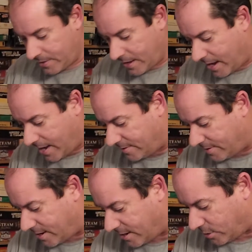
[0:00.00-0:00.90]
And
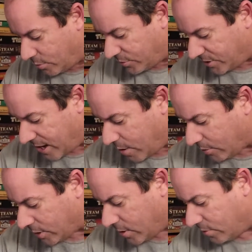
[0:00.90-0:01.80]
we'll see how it
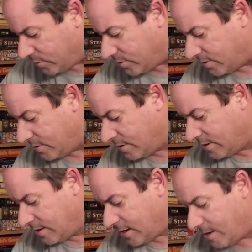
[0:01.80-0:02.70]
goes.
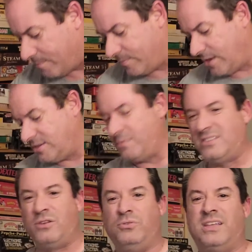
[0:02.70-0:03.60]
Sometimes
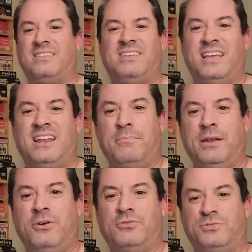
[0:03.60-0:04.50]
I don't like to take
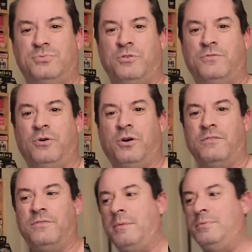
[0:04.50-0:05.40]
anybody else's word for it.
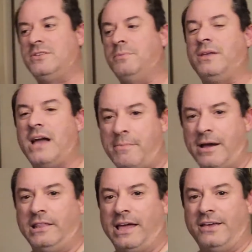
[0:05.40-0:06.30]
It might be something I
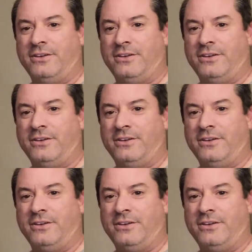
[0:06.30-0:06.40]
might like.